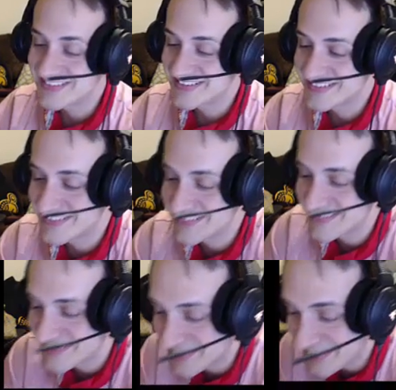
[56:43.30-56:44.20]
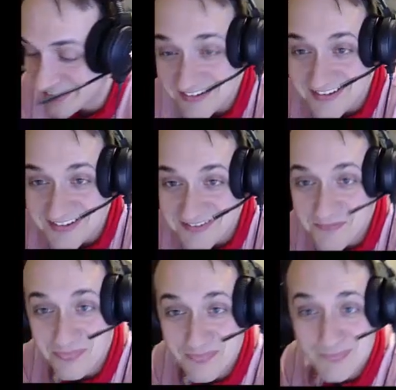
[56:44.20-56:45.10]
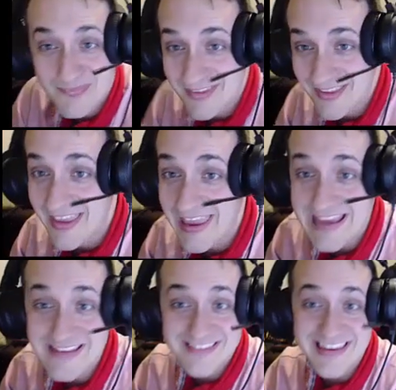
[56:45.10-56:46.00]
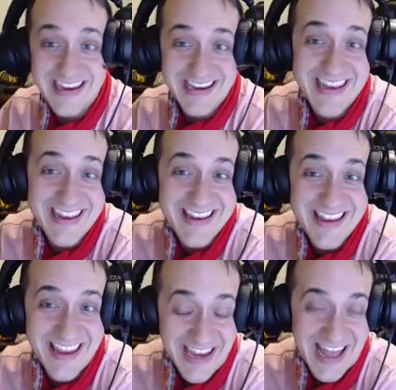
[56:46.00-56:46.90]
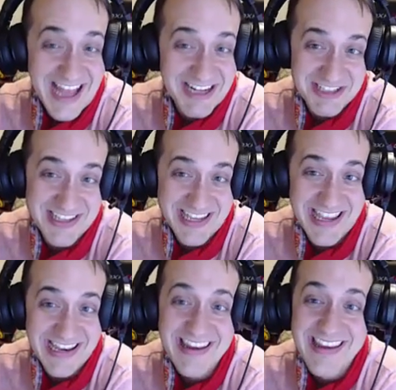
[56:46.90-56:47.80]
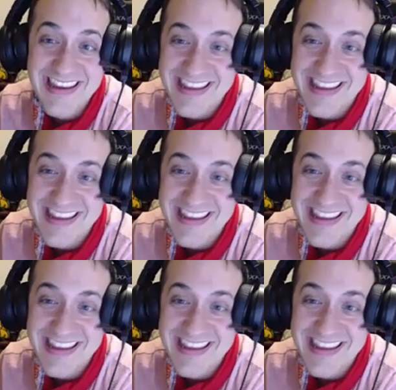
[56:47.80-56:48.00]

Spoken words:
Yeah. Did that work out well for you? It did. It actually hit.